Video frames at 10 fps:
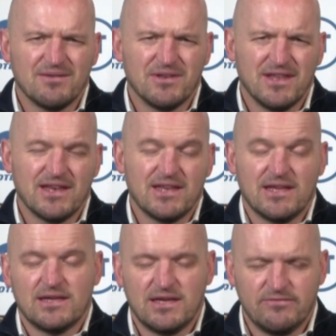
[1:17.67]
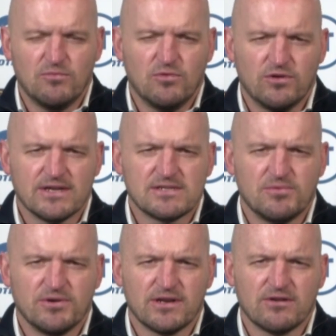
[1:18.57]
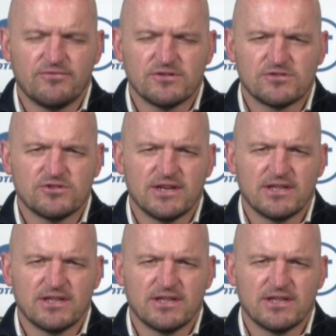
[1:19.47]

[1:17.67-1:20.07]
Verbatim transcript: and then even more disappointing or frustrating